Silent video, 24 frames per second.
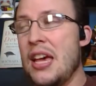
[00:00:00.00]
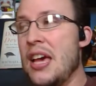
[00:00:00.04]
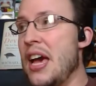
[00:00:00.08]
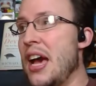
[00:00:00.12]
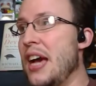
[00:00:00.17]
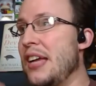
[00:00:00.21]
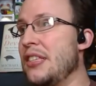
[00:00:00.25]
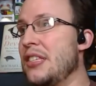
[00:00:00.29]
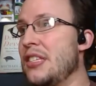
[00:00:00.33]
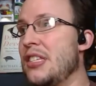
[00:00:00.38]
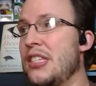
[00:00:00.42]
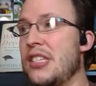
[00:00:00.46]

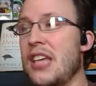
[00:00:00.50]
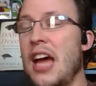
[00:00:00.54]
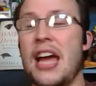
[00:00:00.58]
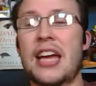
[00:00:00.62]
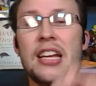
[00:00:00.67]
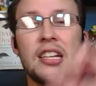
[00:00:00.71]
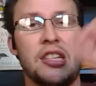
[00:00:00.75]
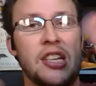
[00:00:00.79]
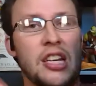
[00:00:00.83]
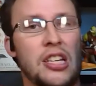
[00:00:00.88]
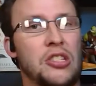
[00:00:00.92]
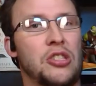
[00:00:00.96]
and
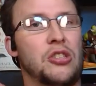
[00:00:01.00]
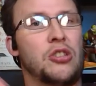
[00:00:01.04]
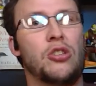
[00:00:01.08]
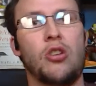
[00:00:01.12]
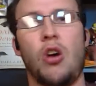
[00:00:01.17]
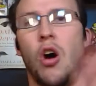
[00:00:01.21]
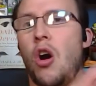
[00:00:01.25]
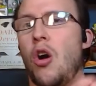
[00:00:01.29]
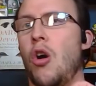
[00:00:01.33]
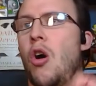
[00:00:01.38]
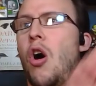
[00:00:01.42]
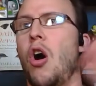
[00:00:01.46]
scientists
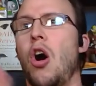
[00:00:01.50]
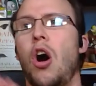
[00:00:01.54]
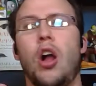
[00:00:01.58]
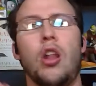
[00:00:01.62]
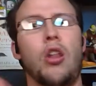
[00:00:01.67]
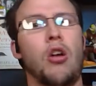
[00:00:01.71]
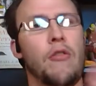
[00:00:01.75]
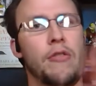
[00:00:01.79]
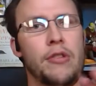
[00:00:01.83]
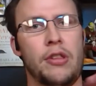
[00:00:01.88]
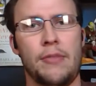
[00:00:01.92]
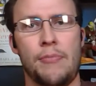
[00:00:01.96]
are all
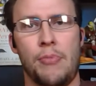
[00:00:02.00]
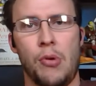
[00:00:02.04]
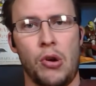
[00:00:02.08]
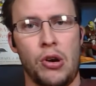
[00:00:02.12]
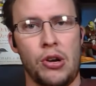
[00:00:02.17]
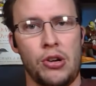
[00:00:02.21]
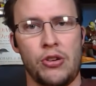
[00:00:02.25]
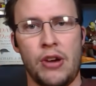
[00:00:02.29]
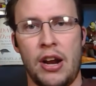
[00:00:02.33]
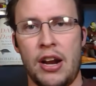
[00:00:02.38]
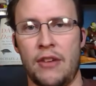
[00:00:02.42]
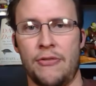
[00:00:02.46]
over the
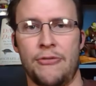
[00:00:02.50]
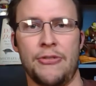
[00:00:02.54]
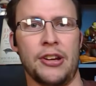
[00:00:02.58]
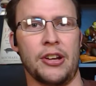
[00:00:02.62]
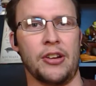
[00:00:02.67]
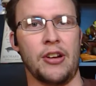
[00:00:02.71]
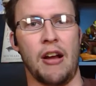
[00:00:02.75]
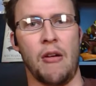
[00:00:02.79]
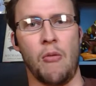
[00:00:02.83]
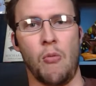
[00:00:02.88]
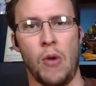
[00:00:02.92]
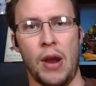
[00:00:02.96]
board trying to
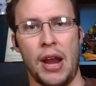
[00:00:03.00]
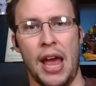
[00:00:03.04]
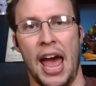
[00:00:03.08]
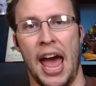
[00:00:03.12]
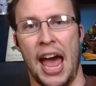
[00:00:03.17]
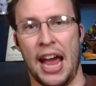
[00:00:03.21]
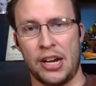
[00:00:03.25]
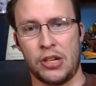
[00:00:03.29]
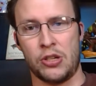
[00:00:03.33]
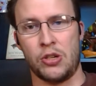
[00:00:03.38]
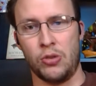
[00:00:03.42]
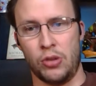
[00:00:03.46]
figure out what
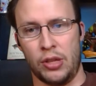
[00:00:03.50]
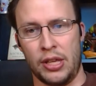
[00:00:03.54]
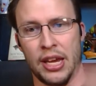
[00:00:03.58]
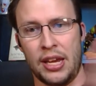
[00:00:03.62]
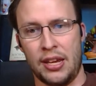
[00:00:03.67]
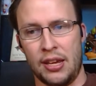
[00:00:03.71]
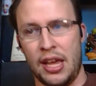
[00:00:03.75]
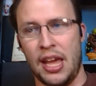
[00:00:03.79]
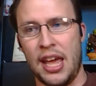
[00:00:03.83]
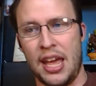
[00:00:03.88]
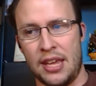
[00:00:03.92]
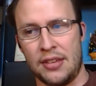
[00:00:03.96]

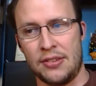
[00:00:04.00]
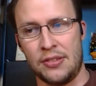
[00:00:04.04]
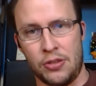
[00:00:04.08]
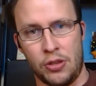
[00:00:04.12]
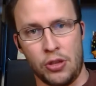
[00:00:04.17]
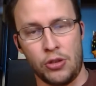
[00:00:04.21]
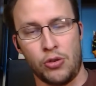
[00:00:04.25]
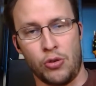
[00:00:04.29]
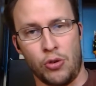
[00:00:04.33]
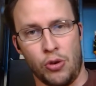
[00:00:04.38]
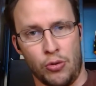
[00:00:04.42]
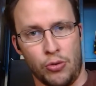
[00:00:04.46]
actually is the
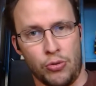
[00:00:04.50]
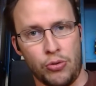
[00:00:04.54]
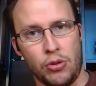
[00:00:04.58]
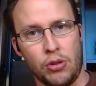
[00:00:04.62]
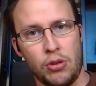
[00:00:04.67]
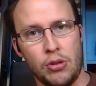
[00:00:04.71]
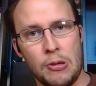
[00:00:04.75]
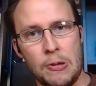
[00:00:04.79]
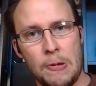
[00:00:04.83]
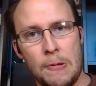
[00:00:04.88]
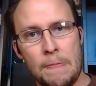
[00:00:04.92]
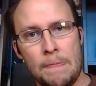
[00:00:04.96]
truth.
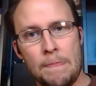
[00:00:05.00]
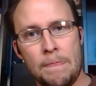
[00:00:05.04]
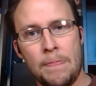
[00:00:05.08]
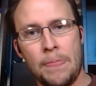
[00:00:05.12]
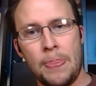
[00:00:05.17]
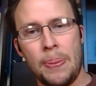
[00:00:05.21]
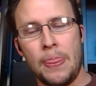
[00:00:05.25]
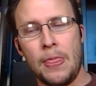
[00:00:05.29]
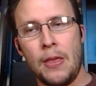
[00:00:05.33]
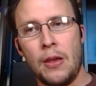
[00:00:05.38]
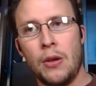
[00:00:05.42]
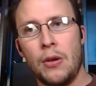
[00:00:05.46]

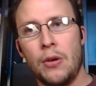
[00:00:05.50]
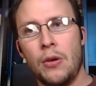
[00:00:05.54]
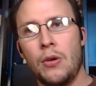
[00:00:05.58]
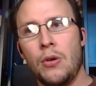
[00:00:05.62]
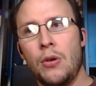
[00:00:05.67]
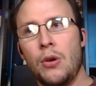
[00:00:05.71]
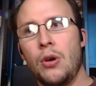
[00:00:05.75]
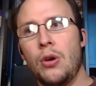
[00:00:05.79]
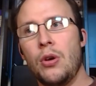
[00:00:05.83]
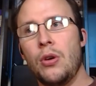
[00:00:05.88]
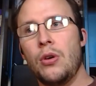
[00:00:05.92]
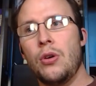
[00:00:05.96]

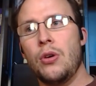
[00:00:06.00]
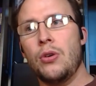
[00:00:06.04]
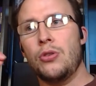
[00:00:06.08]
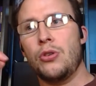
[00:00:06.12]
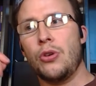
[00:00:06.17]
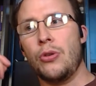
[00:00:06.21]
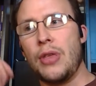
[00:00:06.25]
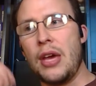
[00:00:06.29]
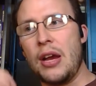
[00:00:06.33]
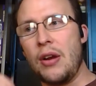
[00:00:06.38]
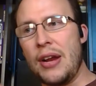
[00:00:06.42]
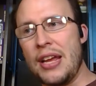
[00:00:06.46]
So
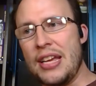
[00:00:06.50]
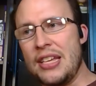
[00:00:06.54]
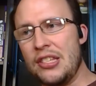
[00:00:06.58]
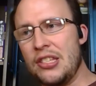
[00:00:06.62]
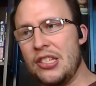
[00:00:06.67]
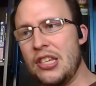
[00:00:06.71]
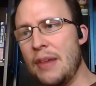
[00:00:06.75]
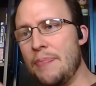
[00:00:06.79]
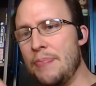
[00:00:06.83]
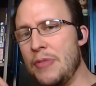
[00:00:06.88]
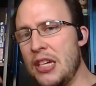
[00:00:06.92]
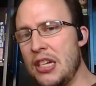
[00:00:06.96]
there is
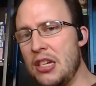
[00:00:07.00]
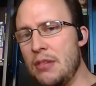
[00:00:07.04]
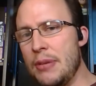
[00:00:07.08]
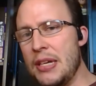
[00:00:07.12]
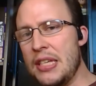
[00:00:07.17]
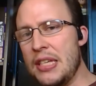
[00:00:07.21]
something to be